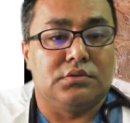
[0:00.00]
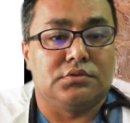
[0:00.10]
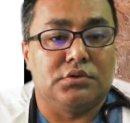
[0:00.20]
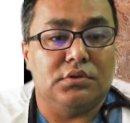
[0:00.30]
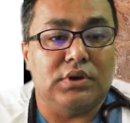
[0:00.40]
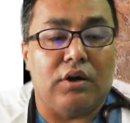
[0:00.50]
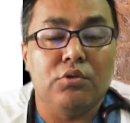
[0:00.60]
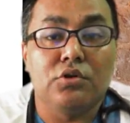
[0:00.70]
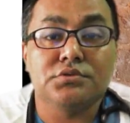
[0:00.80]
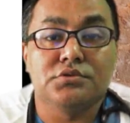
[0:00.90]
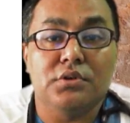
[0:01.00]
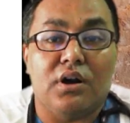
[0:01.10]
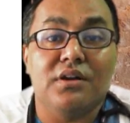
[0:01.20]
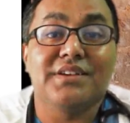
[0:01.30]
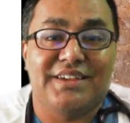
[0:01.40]
So now go to
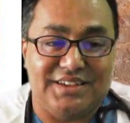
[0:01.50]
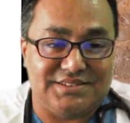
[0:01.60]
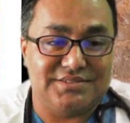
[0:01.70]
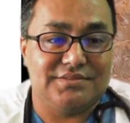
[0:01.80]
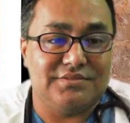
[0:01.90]
another case.